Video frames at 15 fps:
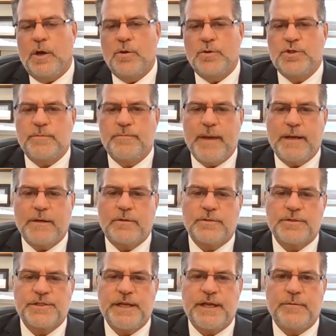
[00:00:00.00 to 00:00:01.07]
Ocean Medical
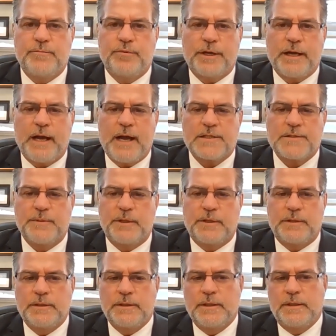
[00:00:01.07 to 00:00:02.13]
Center, Brick
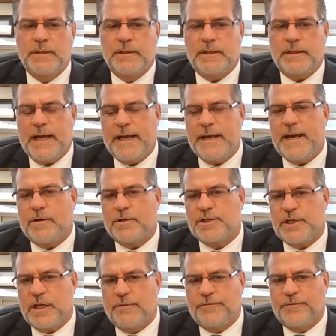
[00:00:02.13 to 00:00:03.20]
Hospital, and our
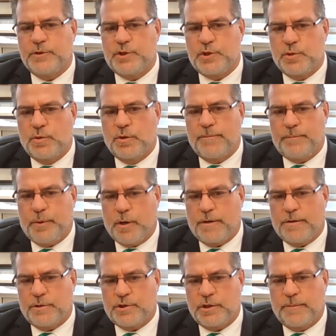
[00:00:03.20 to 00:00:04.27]
self-insured
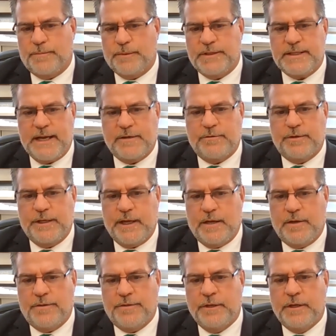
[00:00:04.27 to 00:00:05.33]
partnership, Integrity
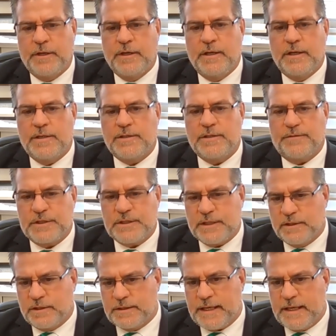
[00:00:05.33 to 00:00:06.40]
Health, to
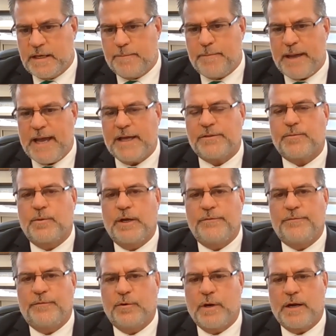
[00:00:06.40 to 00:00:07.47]
facilitate a pathway
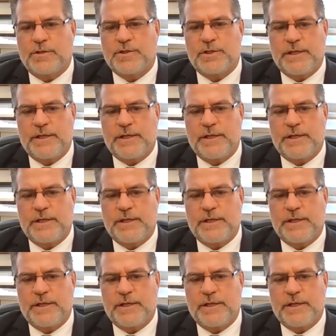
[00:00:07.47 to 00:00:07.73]
for our